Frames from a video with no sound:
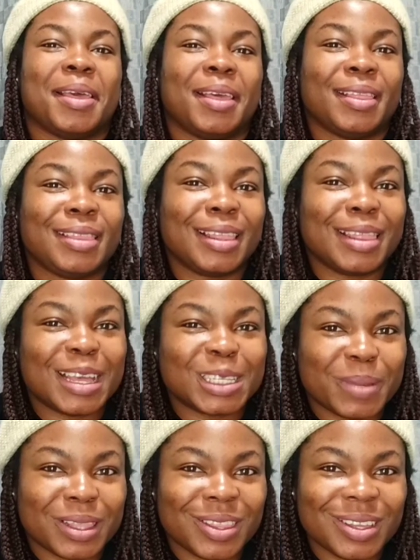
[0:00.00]
The last
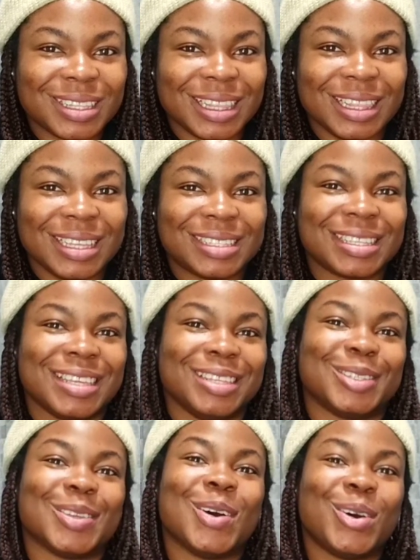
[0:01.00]
but not the least
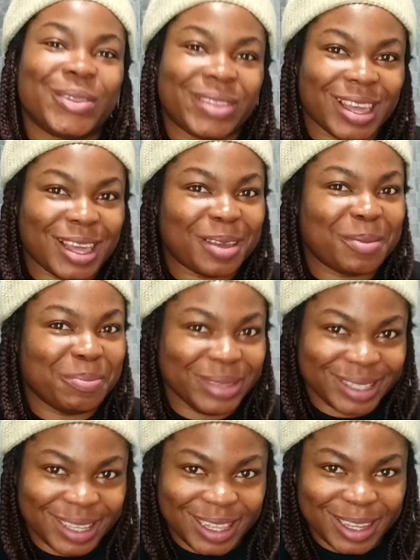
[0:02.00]
is other
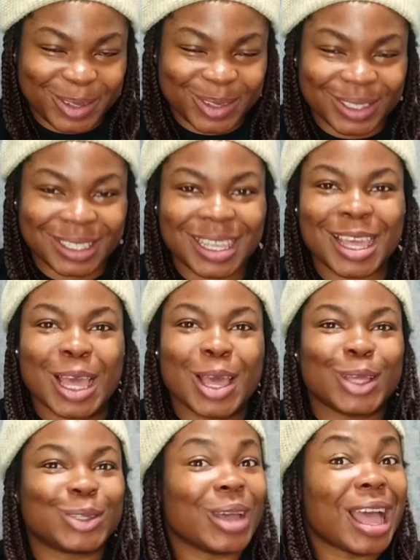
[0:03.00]
miscellaneous.
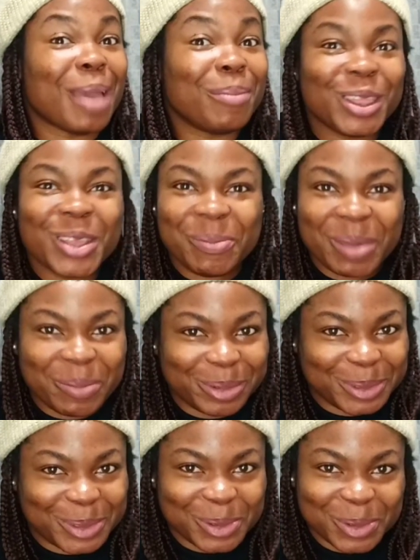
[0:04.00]
So I may not be able
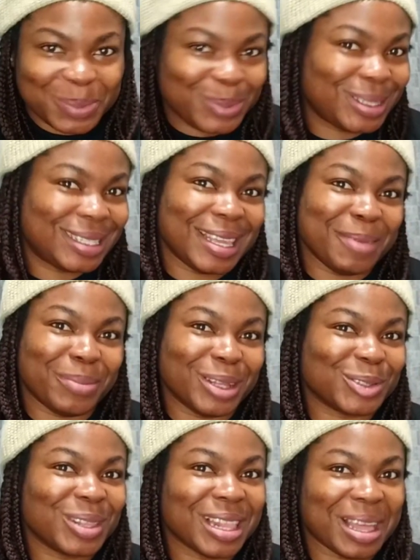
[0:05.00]
to put a
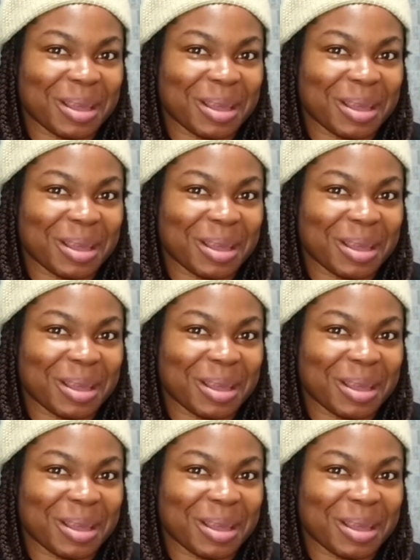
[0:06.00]
particular